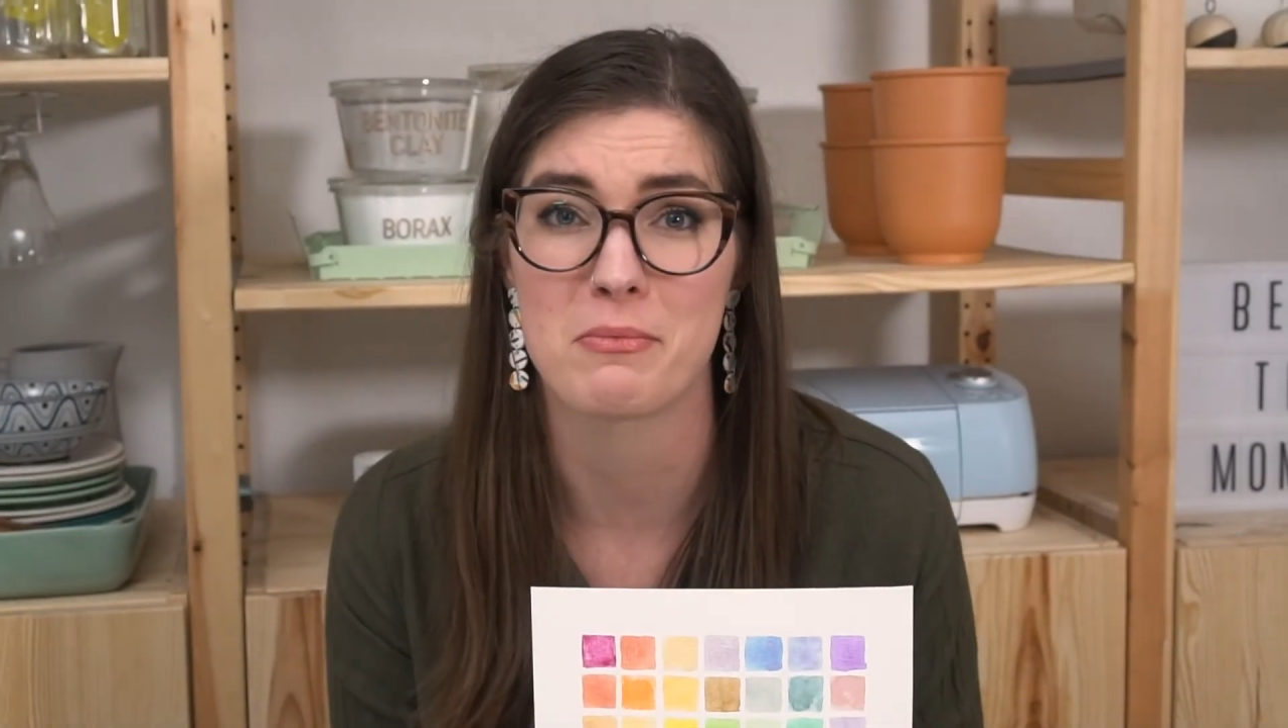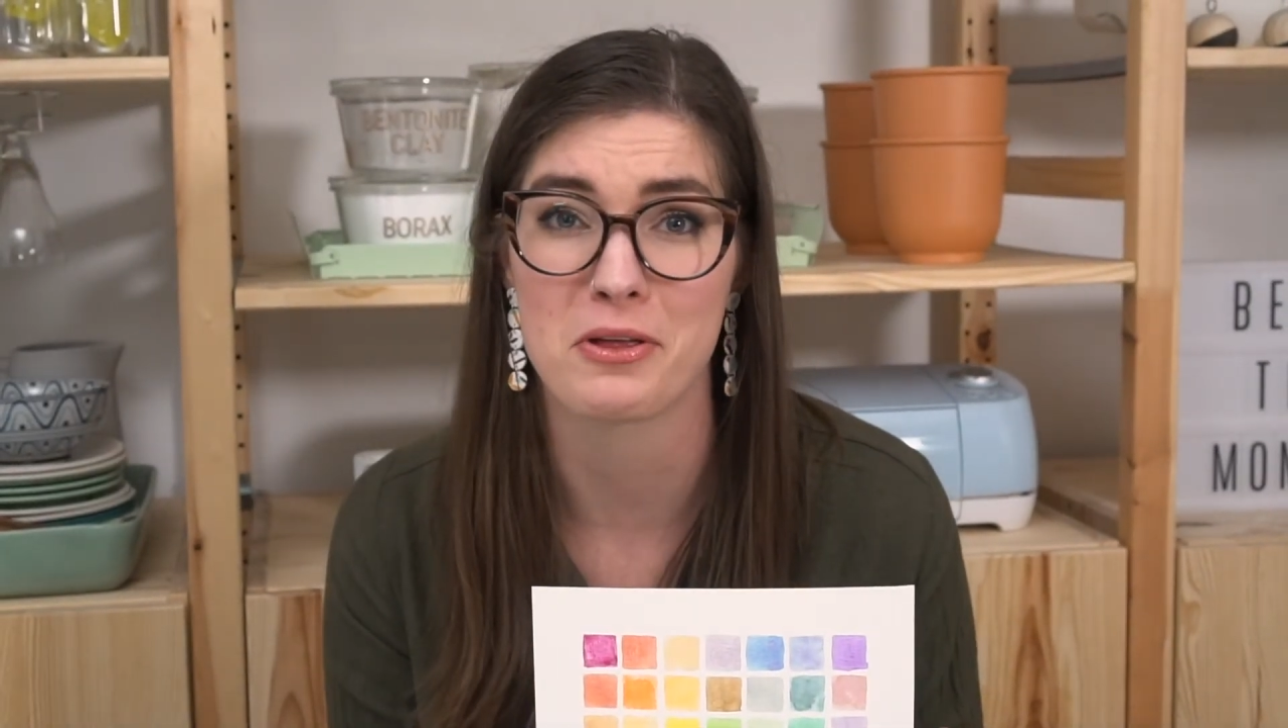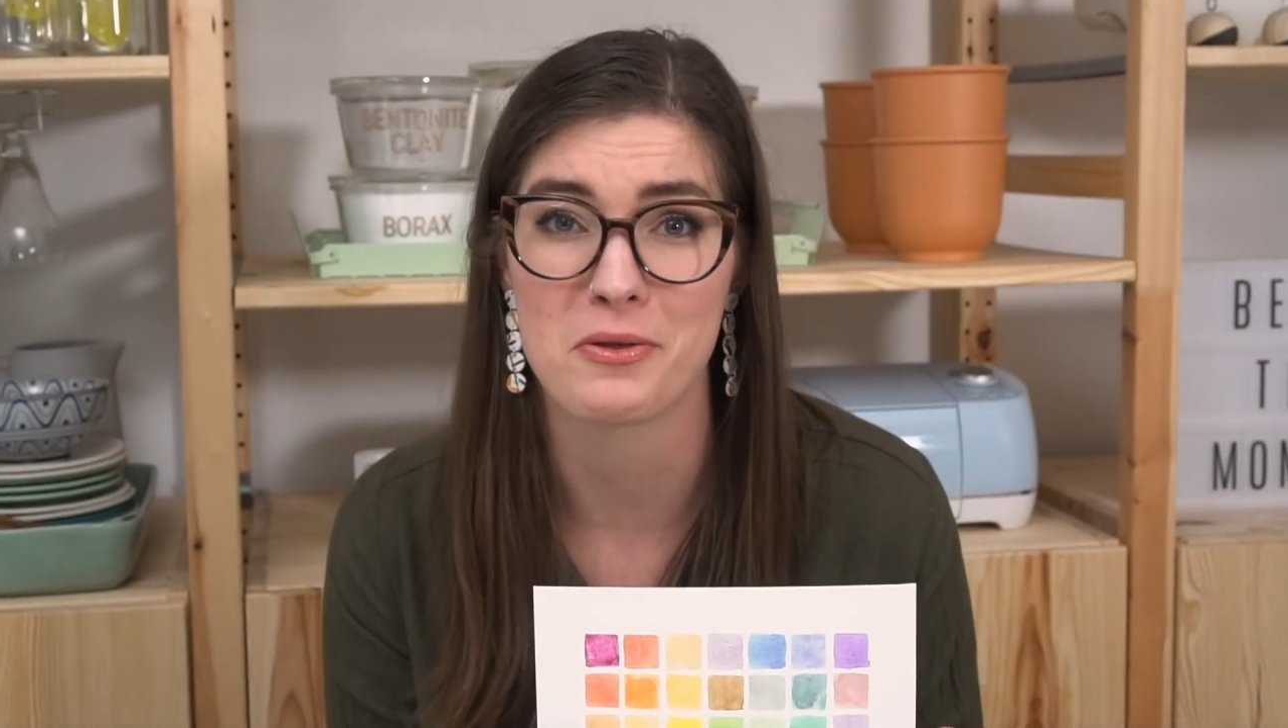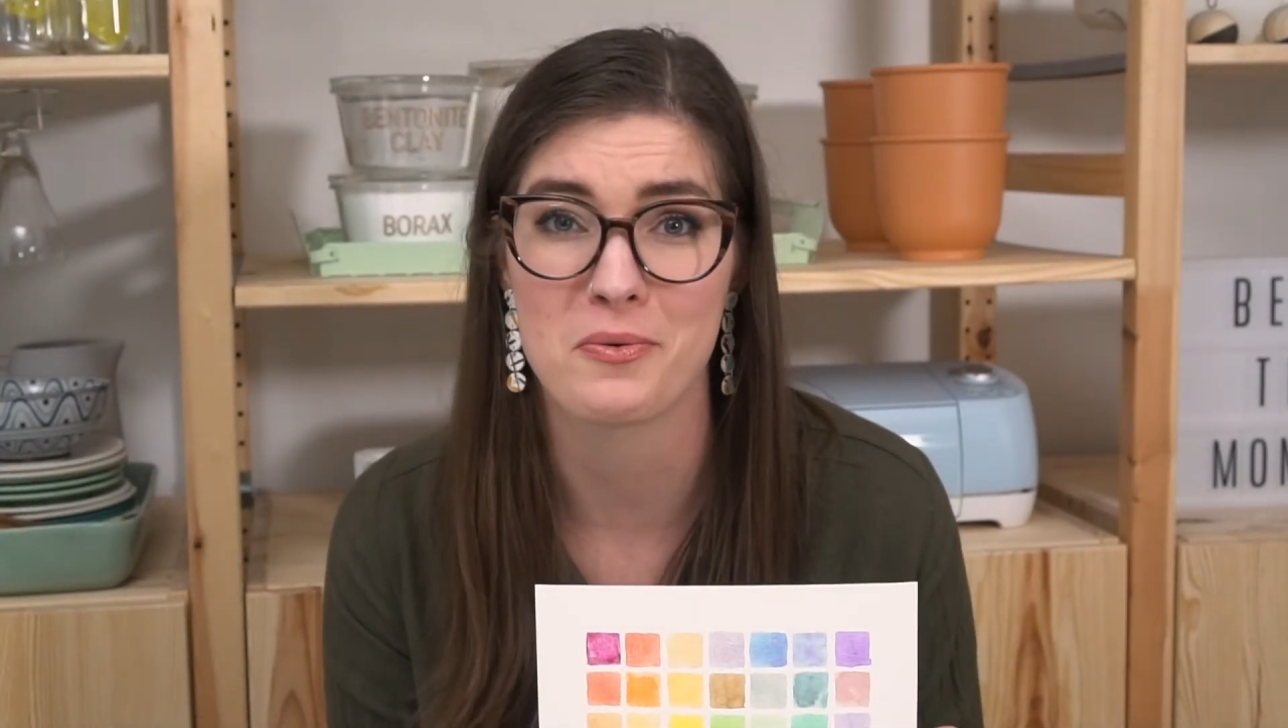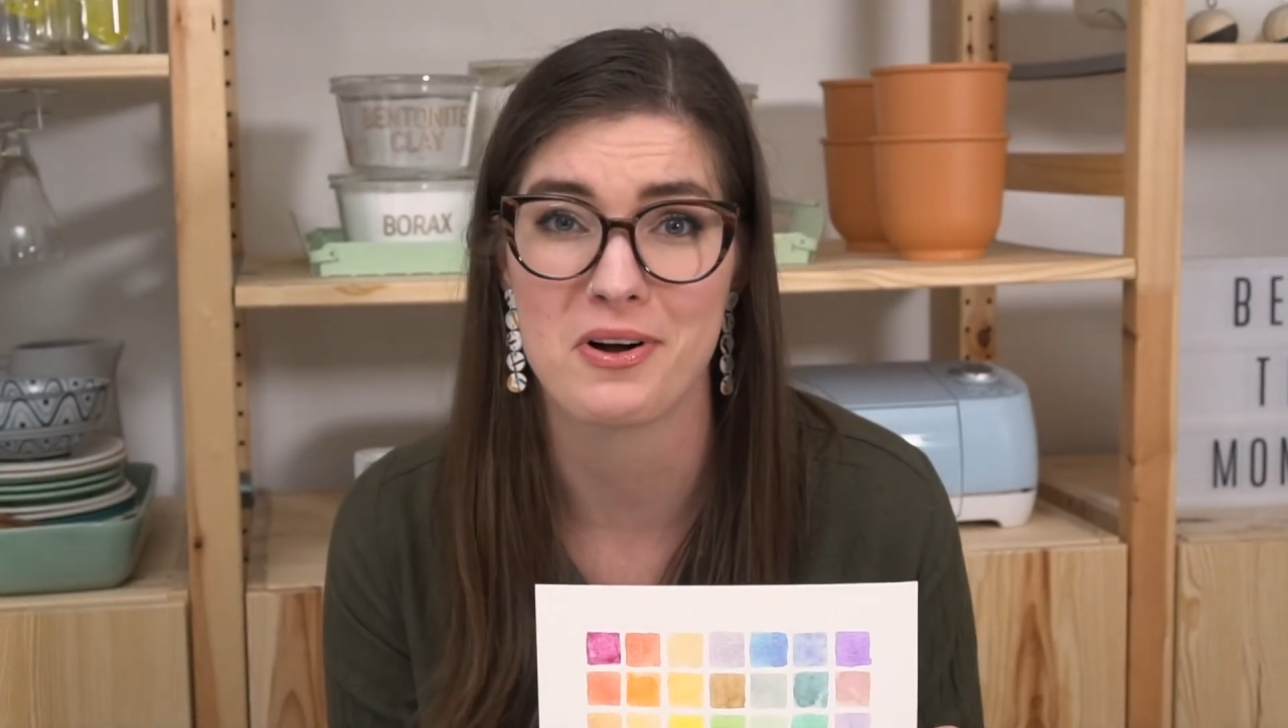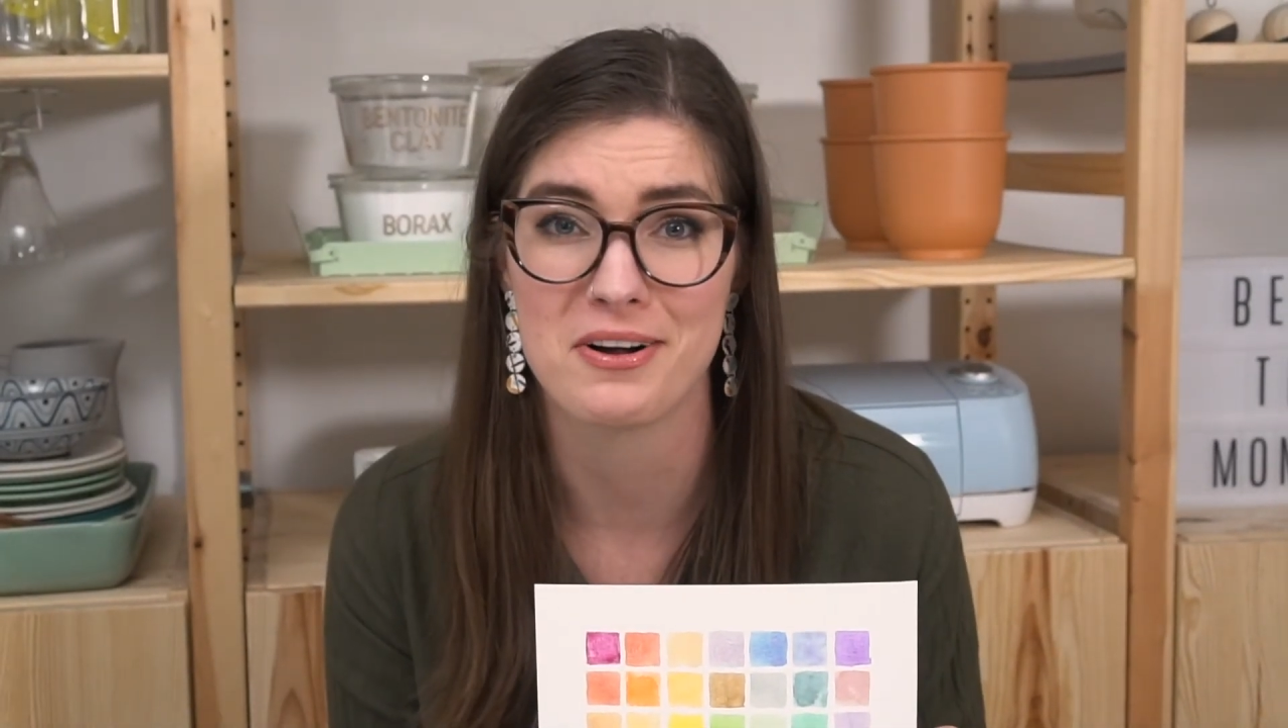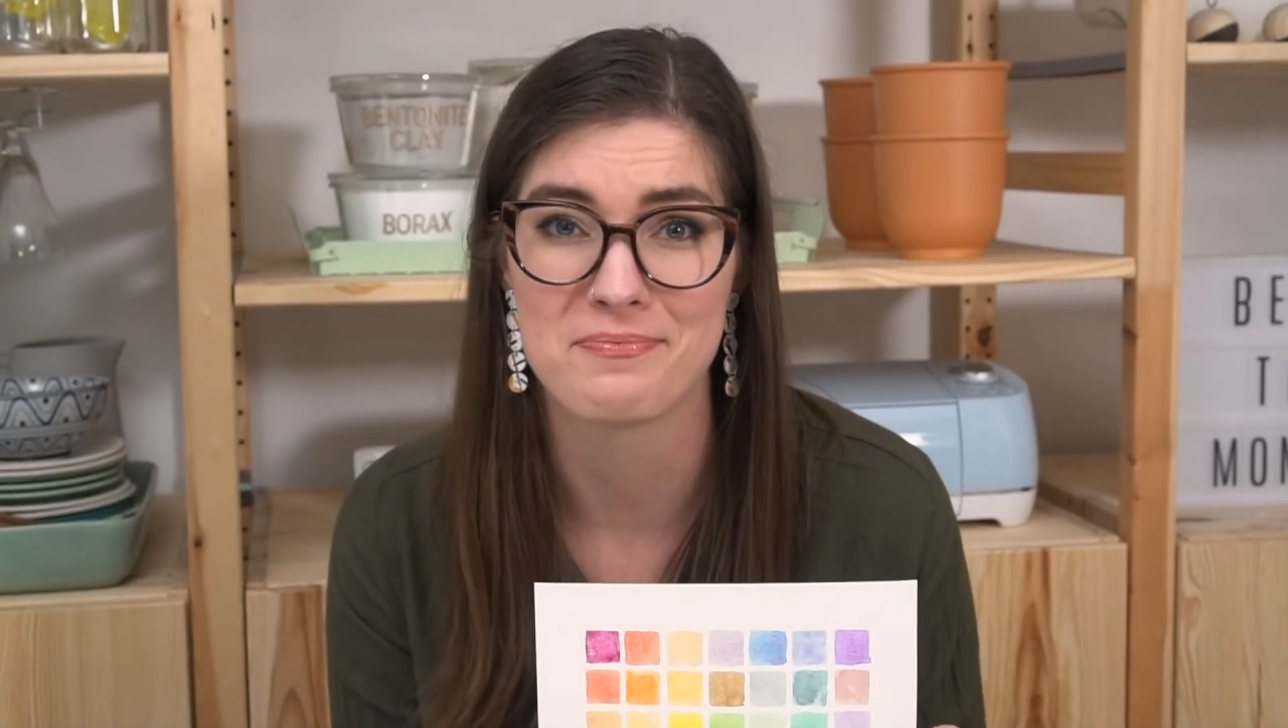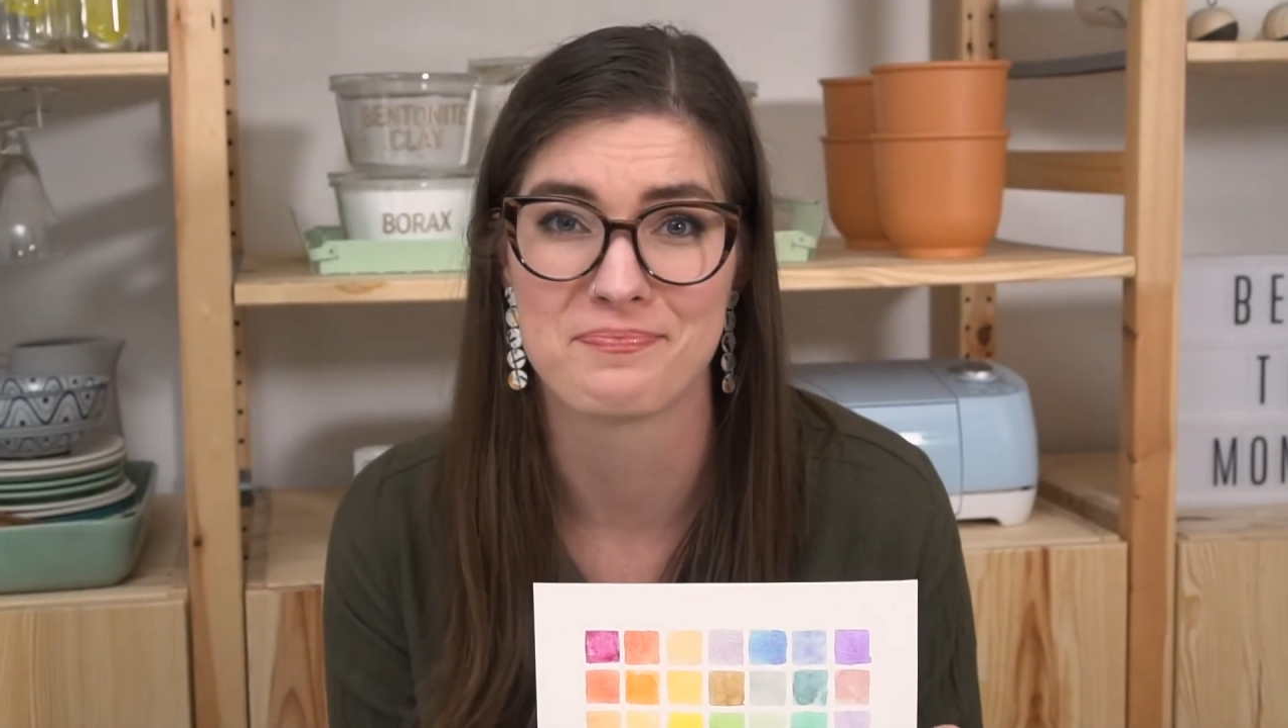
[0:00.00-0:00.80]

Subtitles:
on the wall.